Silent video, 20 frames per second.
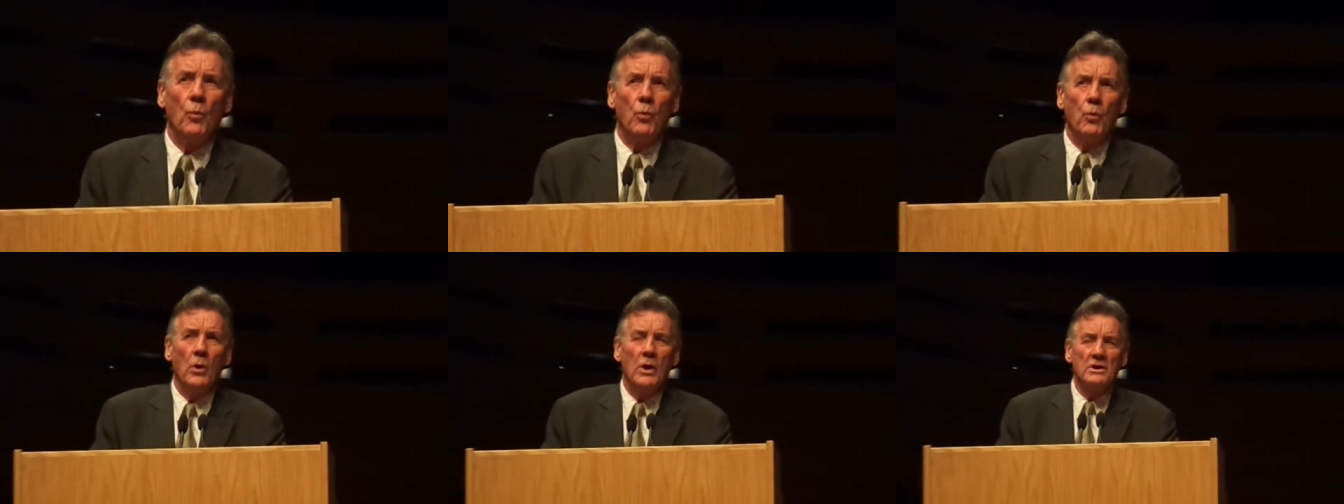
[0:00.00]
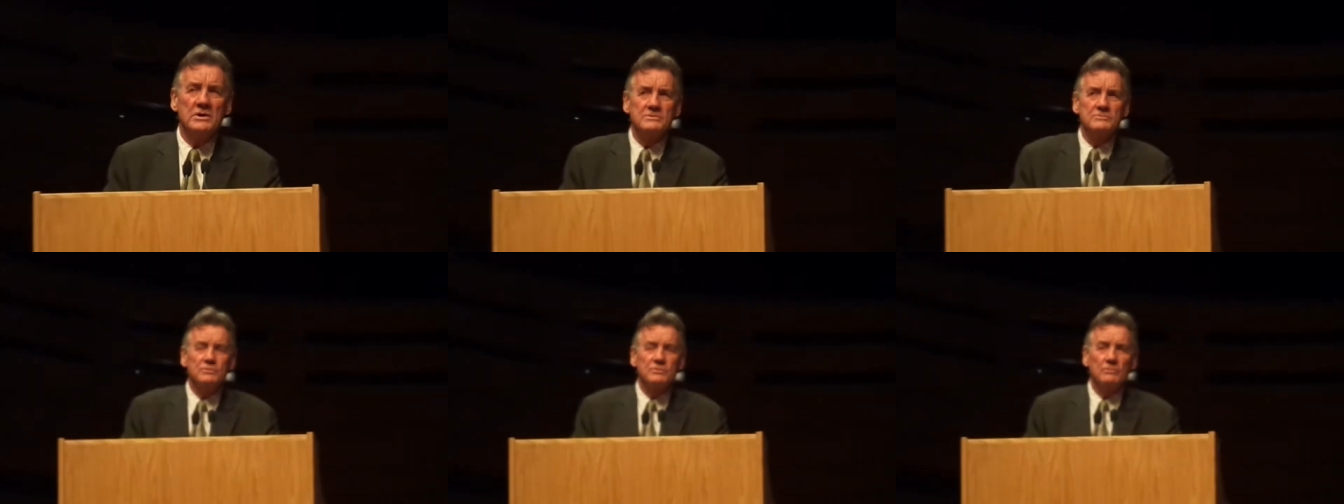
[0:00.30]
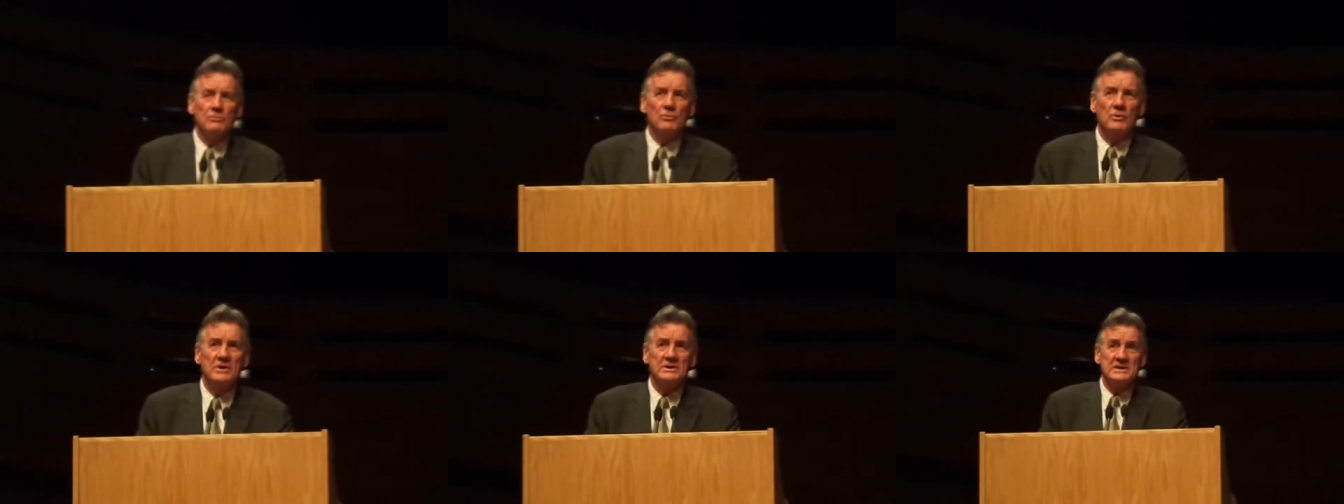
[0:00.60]

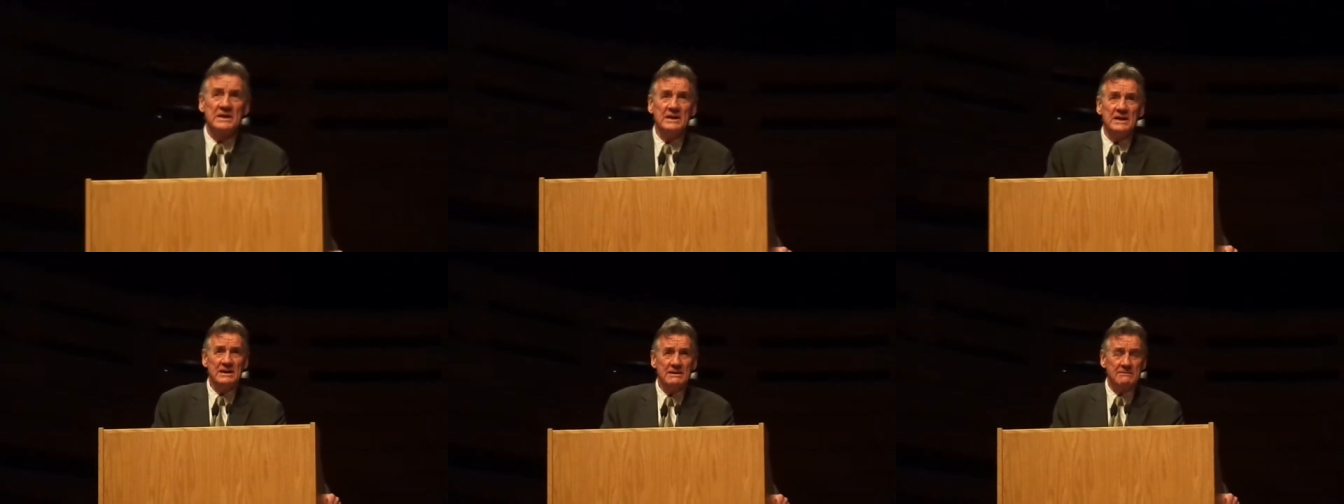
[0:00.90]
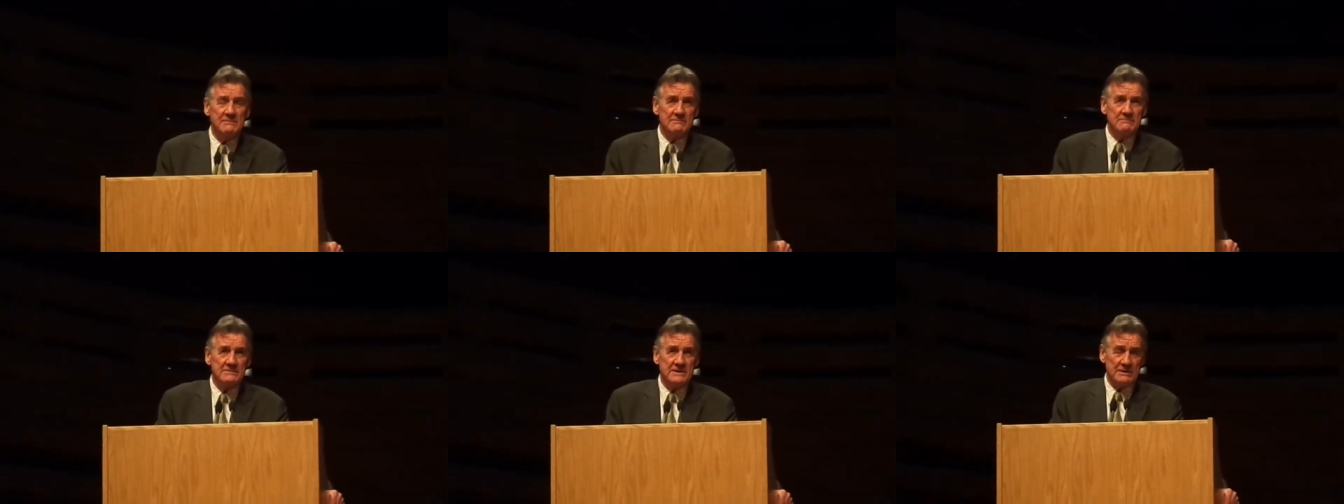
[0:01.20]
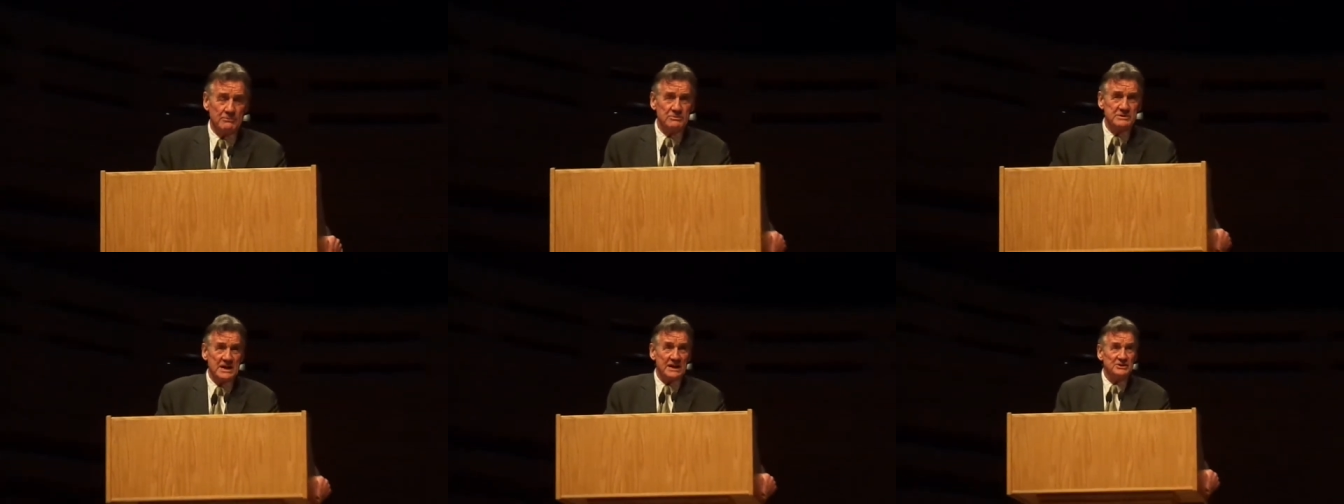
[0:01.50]
what he
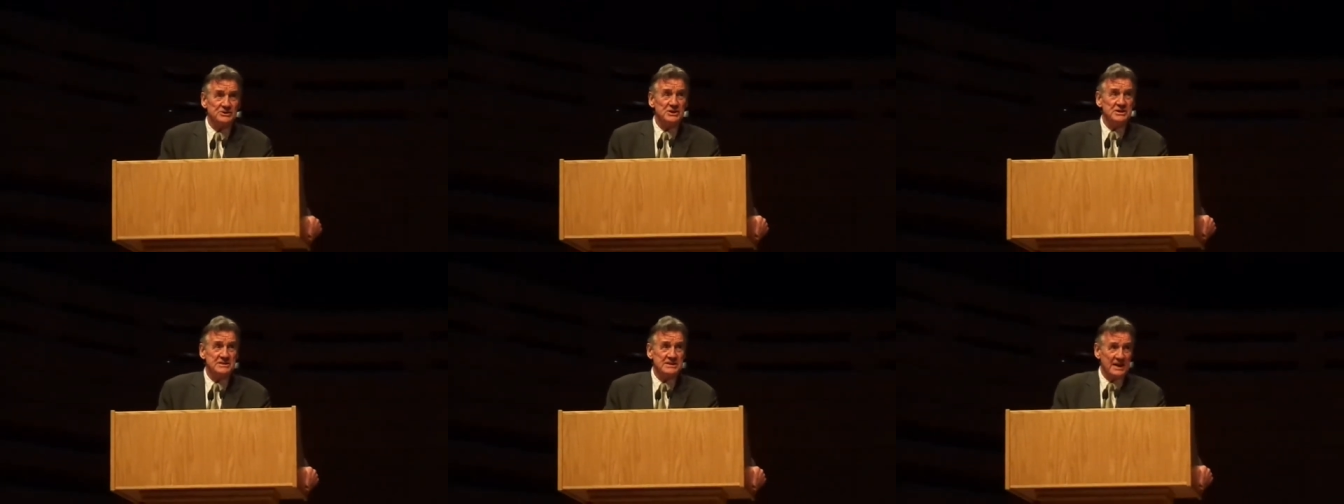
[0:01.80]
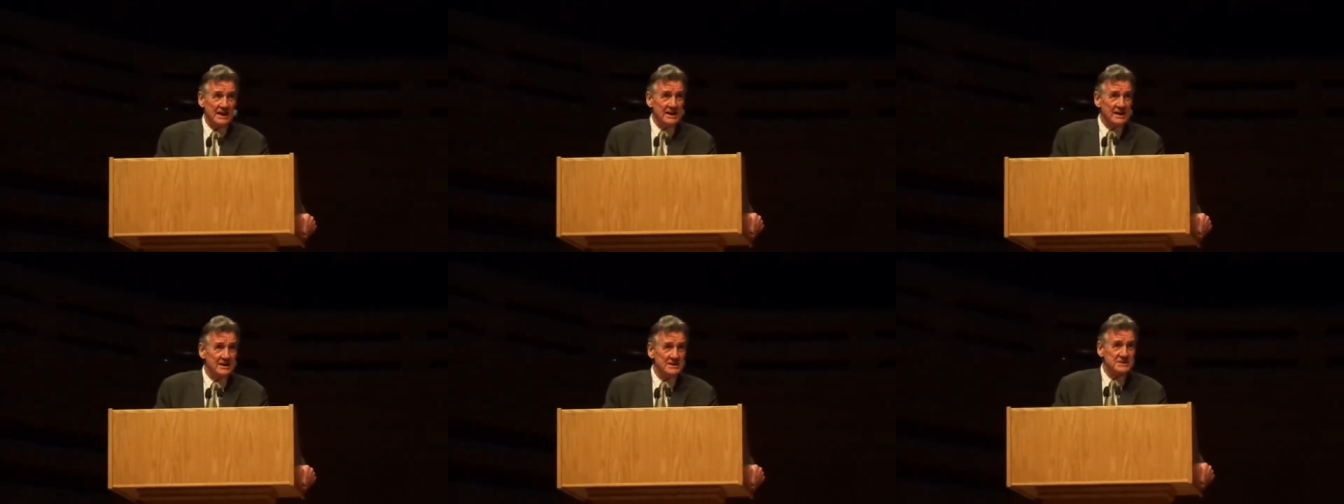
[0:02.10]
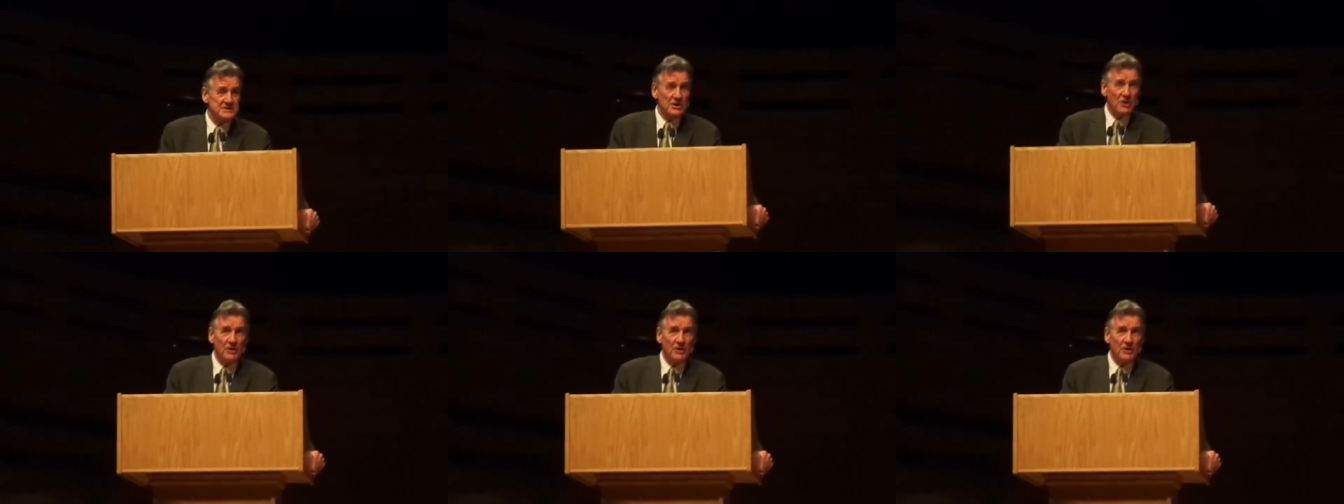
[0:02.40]
did was actually take us